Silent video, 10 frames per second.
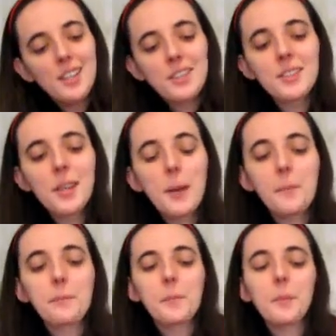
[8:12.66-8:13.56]
So,
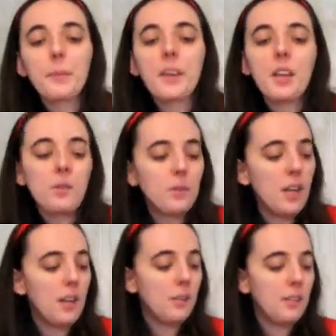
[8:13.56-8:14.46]

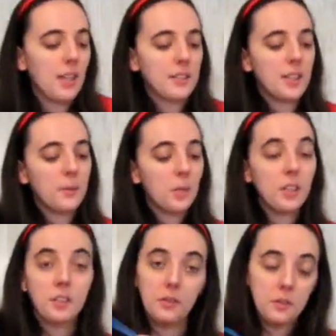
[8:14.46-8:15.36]
well, the next thing we're
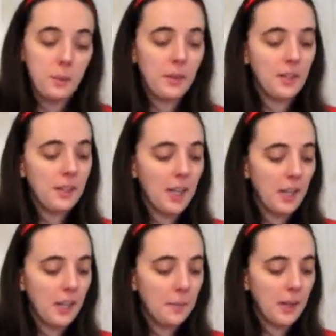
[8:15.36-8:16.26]
going to do is put the
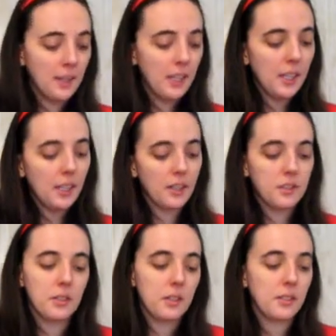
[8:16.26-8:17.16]
name in the ear.
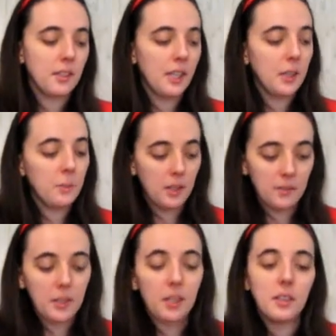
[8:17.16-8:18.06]
So you're going to need
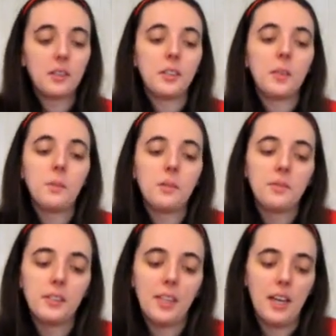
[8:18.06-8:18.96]
whatever color you want
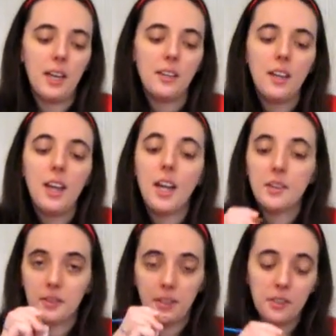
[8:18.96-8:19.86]
for that,
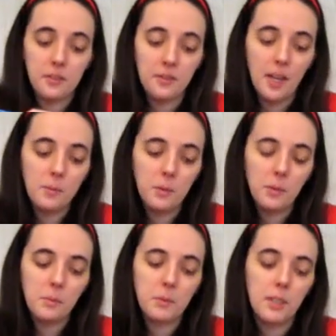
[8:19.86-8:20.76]
and you're going to need your fine
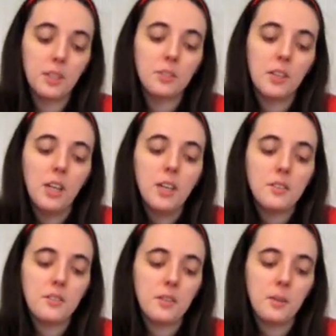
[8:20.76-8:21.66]
point brush.
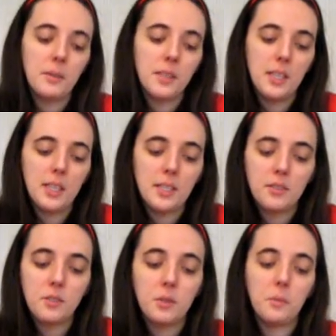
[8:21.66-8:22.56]
So with
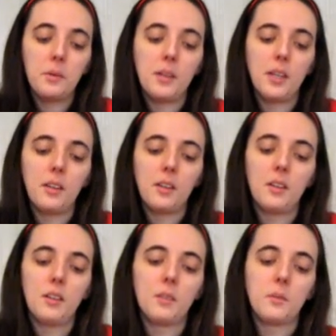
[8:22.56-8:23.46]
this, you can put it
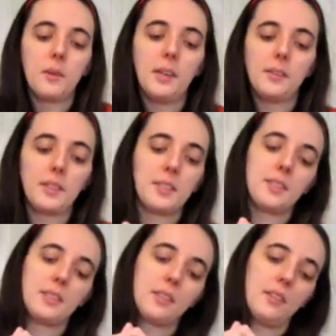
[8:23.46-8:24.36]
around
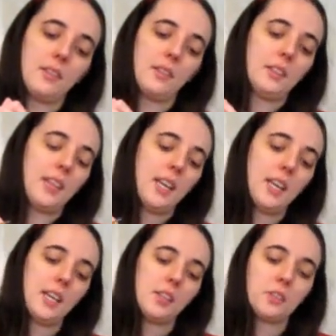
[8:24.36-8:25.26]
the
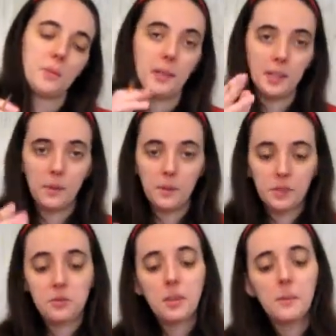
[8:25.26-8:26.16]
edge, depending on what your
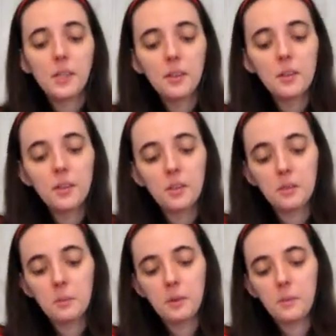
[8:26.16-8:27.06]
snowmen are, or you
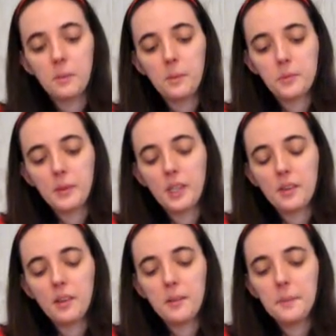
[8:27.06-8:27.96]
can put it between the
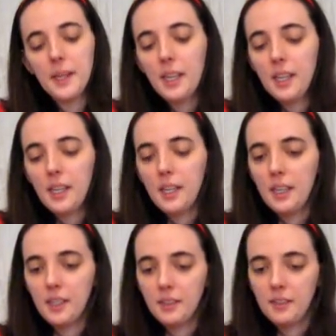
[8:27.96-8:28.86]
thumb
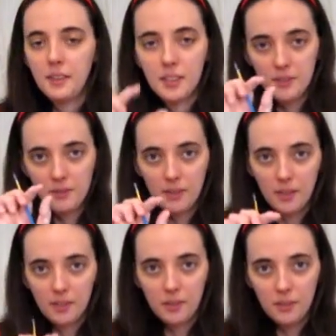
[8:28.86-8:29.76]
and this
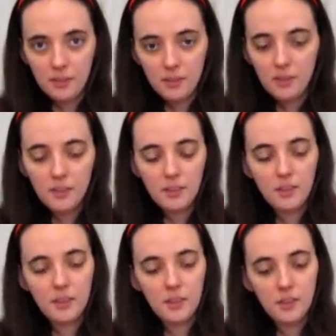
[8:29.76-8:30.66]

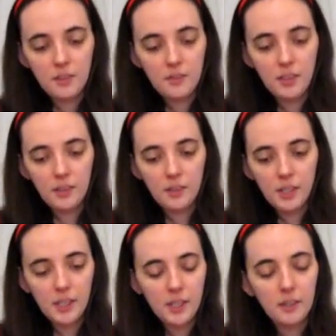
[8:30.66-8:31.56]
and your finger
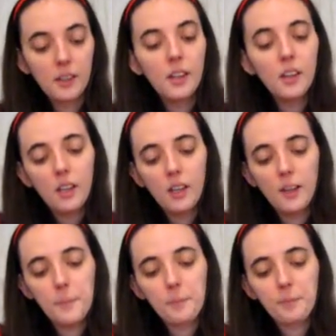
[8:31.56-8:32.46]
here,
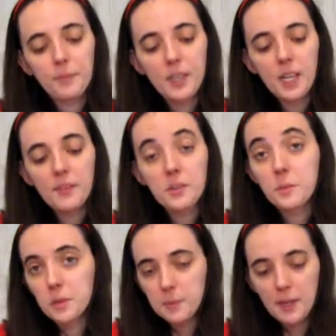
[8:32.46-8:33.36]
if there's
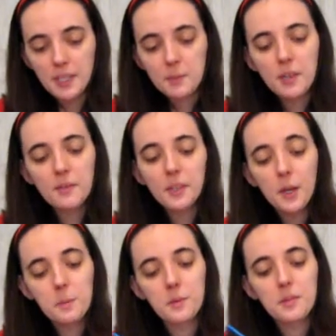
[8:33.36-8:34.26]
more space, wherever you
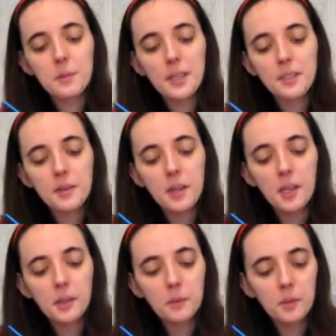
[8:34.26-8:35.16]
have more space. So
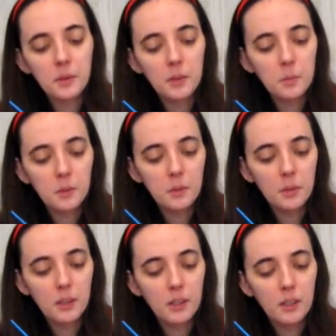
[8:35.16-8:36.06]
I'm going to
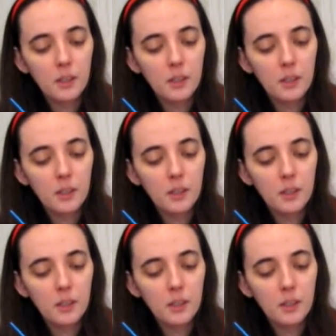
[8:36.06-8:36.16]
put.